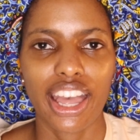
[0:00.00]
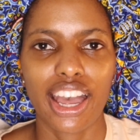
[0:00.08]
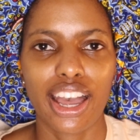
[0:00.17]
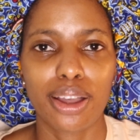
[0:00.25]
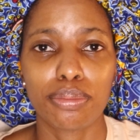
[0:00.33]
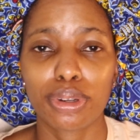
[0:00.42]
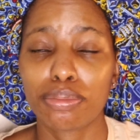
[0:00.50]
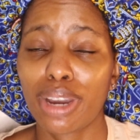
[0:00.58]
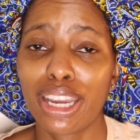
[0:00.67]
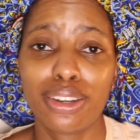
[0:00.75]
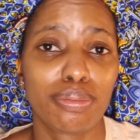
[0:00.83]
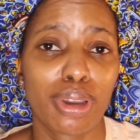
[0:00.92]
But
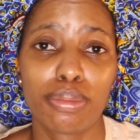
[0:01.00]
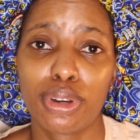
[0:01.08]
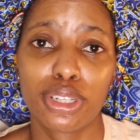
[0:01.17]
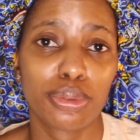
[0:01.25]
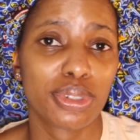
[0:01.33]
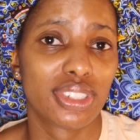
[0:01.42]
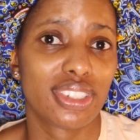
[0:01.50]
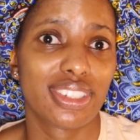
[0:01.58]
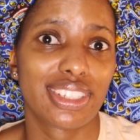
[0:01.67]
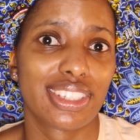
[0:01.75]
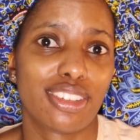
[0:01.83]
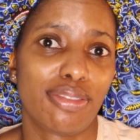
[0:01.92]
my body was
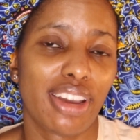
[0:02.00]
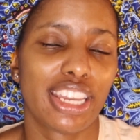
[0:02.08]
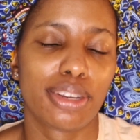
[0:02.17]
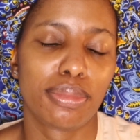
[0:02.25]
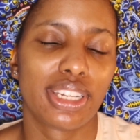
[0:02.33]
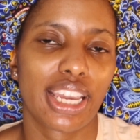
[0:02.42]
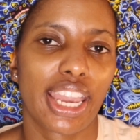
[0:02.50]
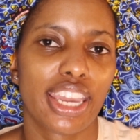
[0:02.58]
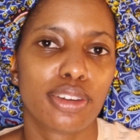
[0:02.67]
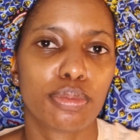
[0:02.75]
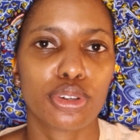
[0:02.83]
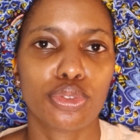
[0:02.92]
just fine. I mean, I had
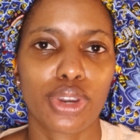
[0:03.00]
a bit of